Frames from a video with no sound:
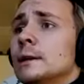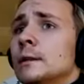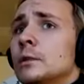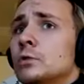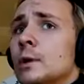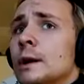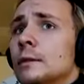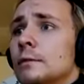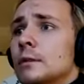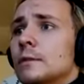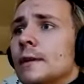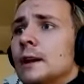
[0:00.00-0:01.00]
the drying of the
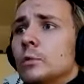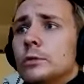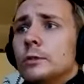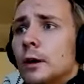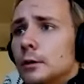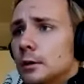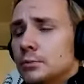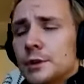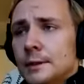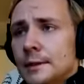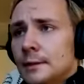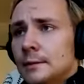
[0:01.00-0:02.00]
savannah was not
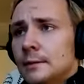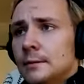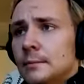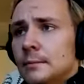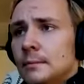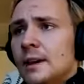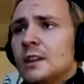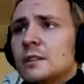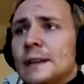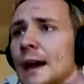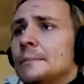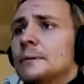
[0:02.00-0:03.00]
unprecedented. That's been
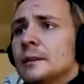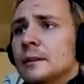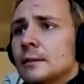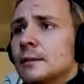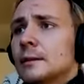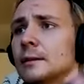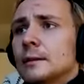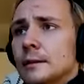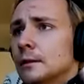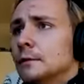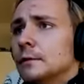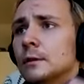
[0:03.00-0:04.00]
happening
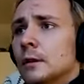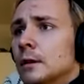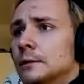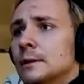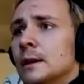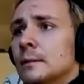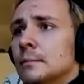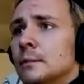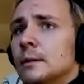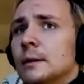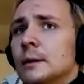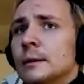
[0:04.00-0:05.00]
cyclically for a long time.
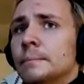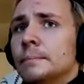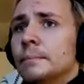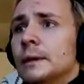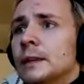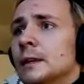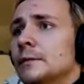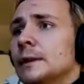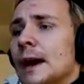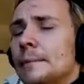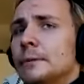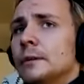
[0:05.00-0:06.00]
It even
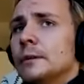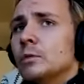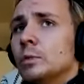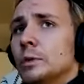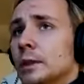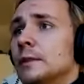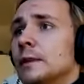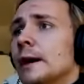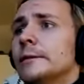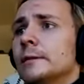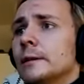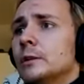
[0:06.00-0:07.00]
happened within the
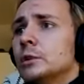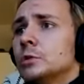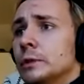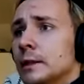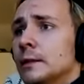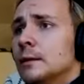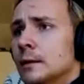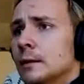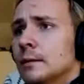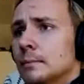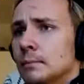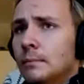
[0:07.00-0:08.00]
Ice Age, within
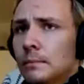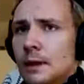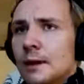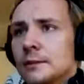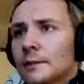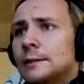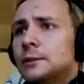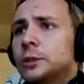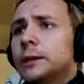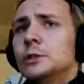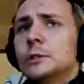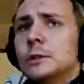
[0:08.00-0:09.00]
the last
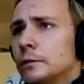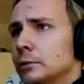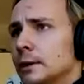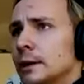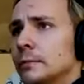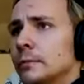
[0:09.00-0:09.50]
glaciation a few times.